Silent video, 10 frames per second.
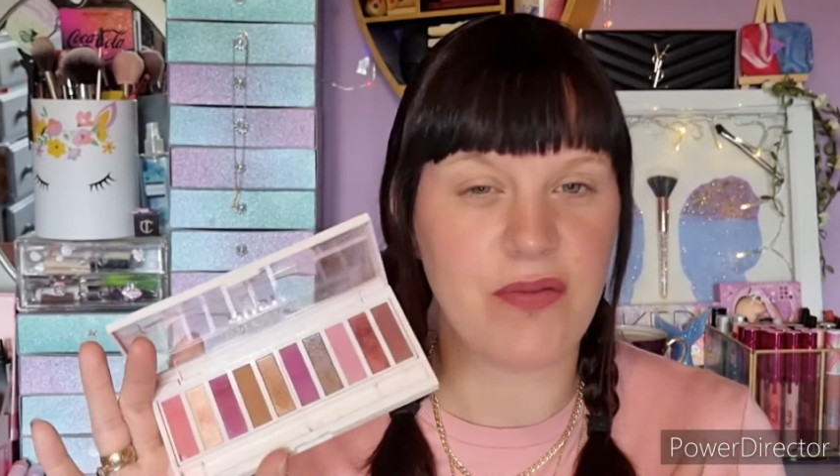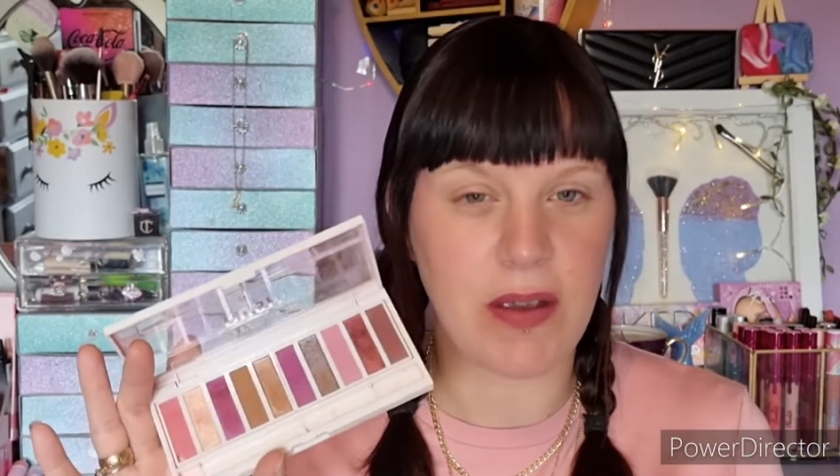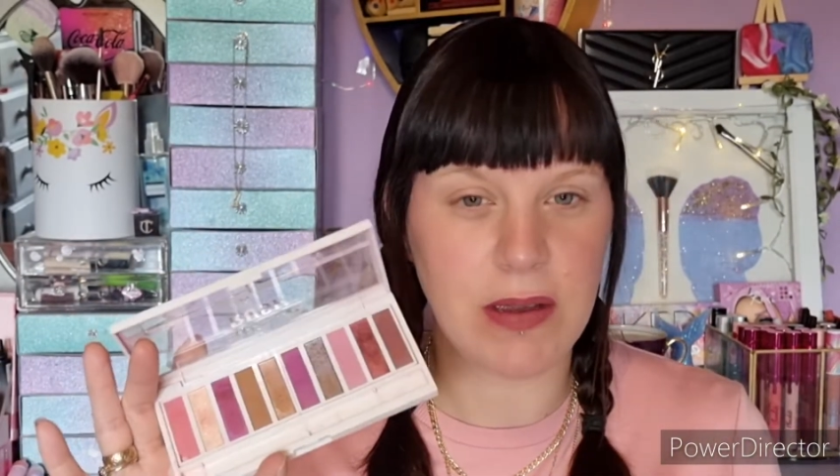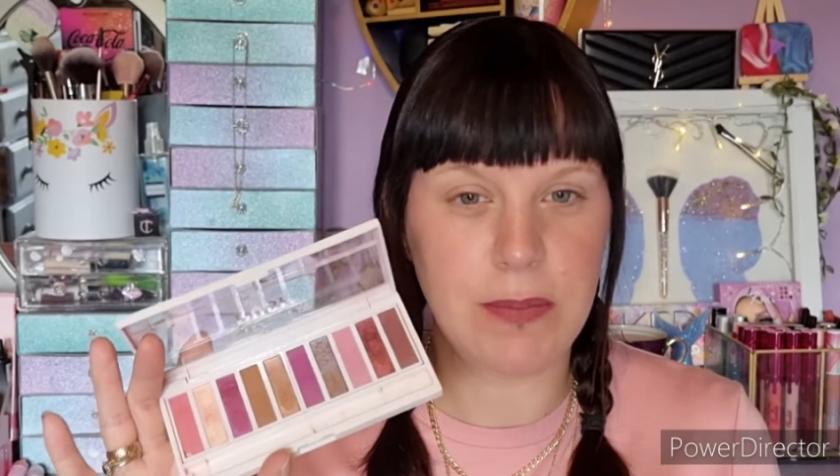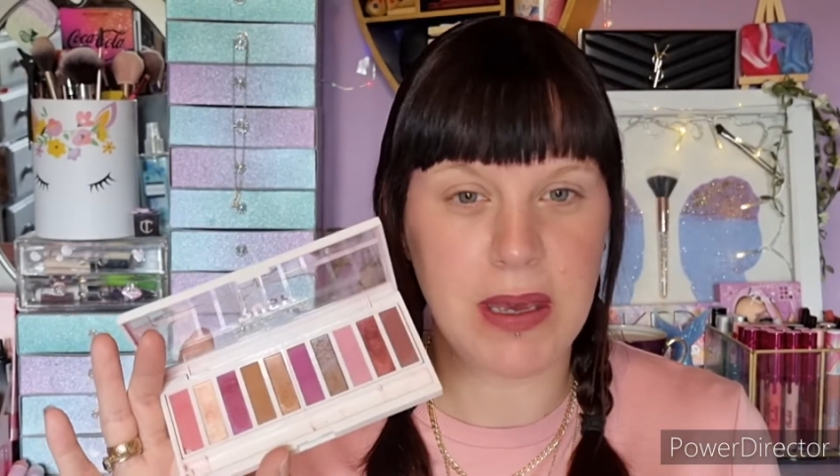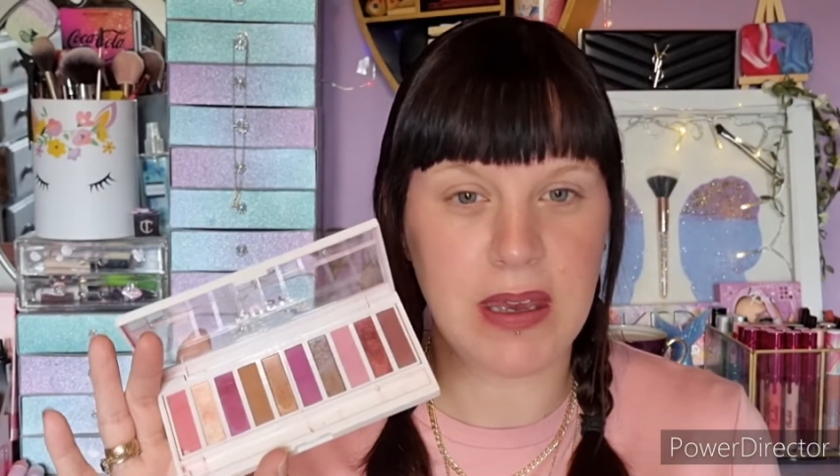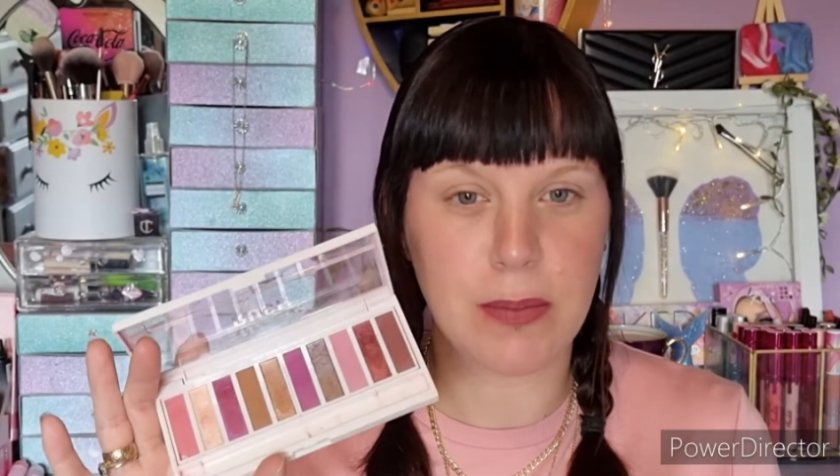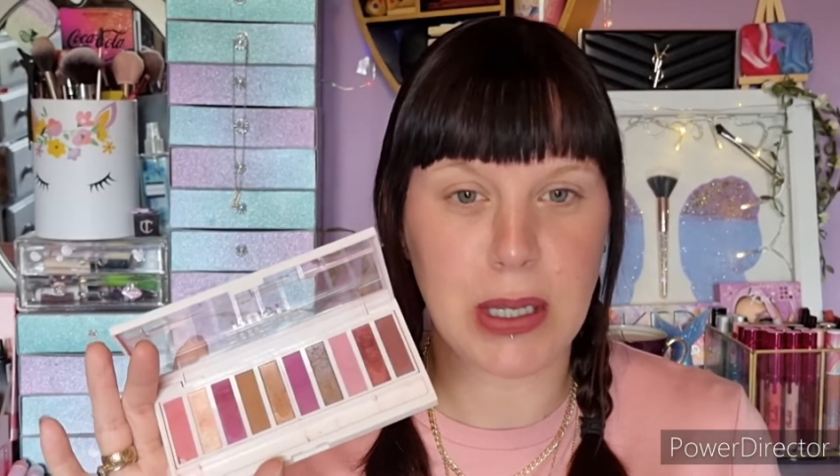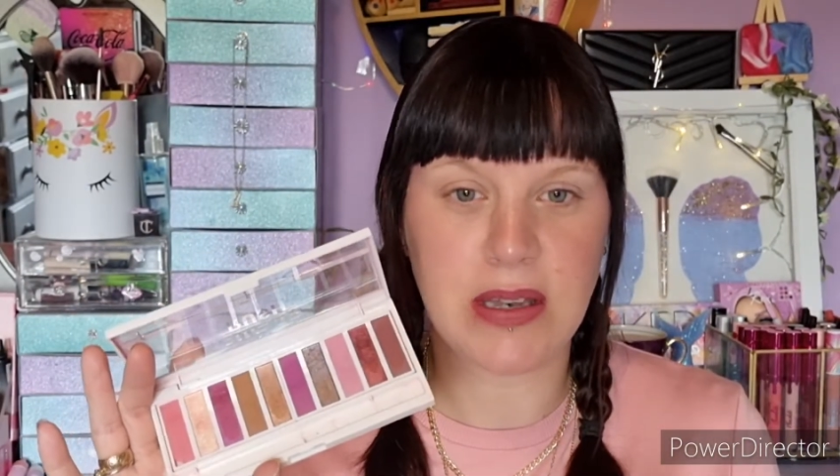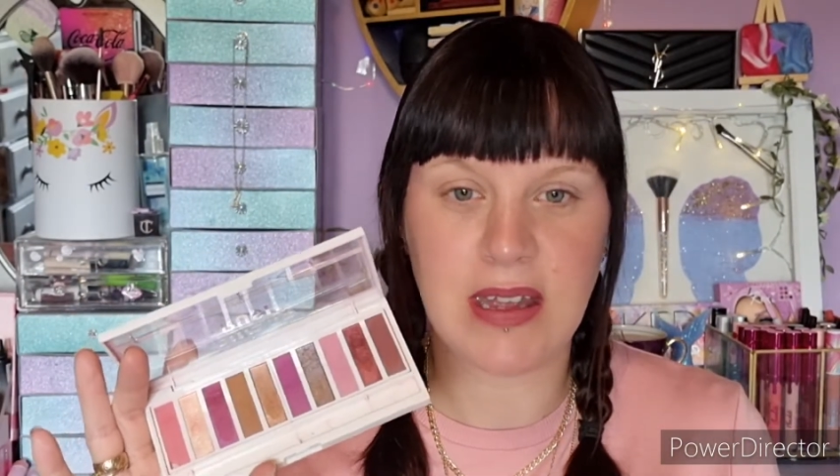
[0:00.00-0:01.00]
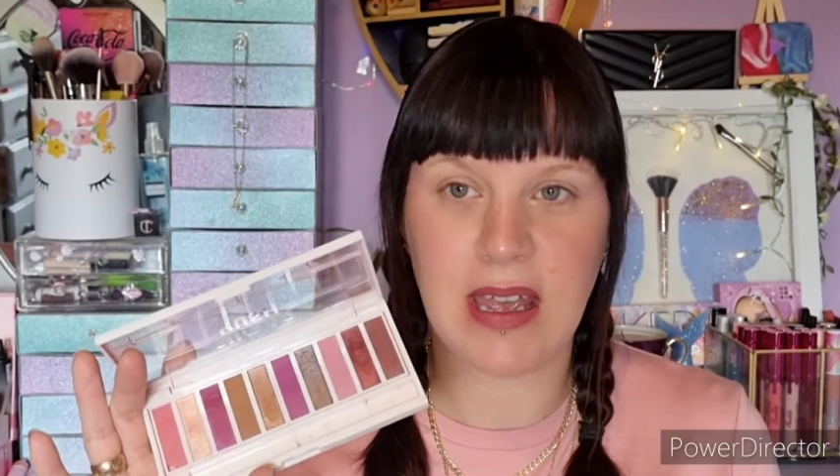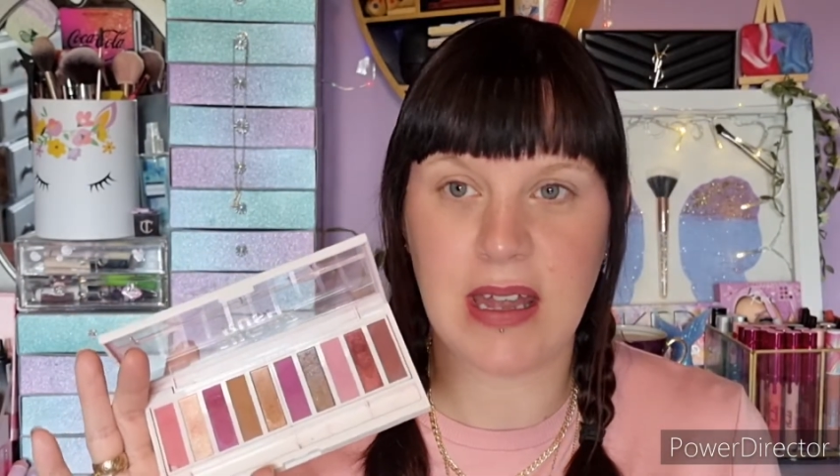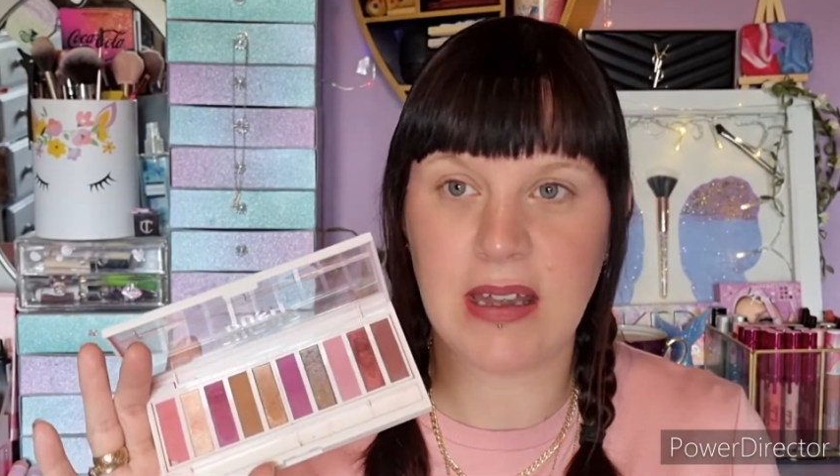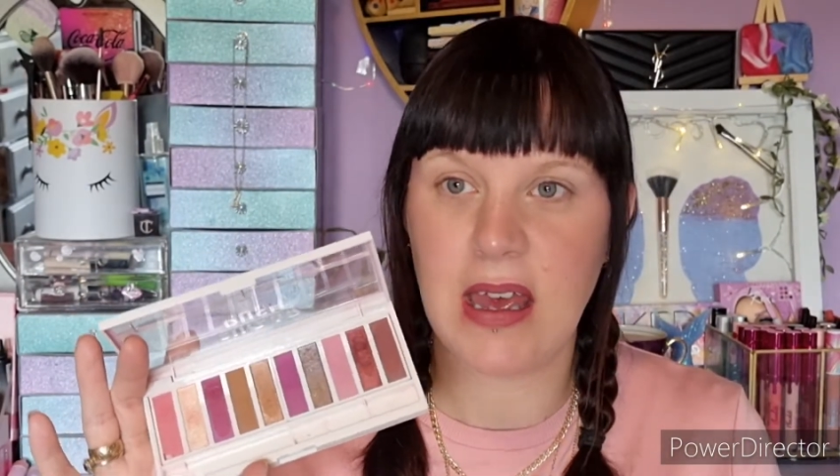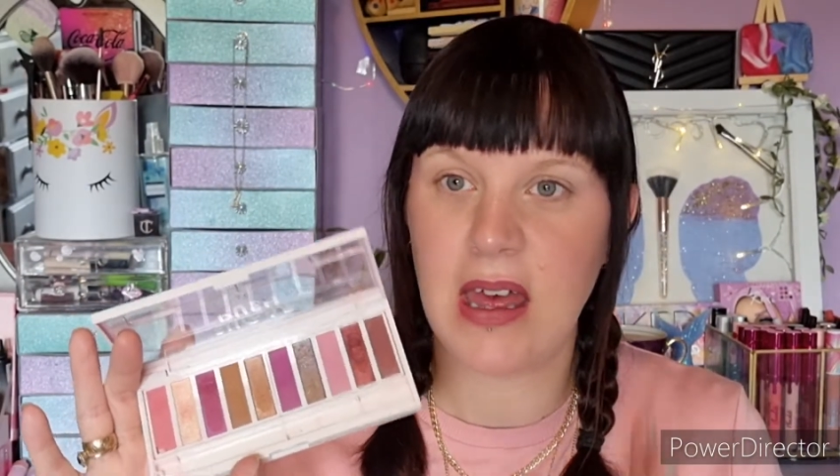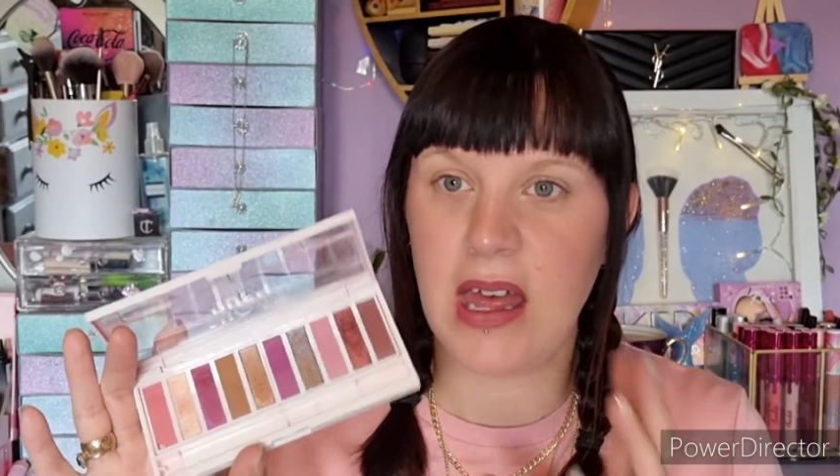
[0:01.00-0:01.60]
very pigmented.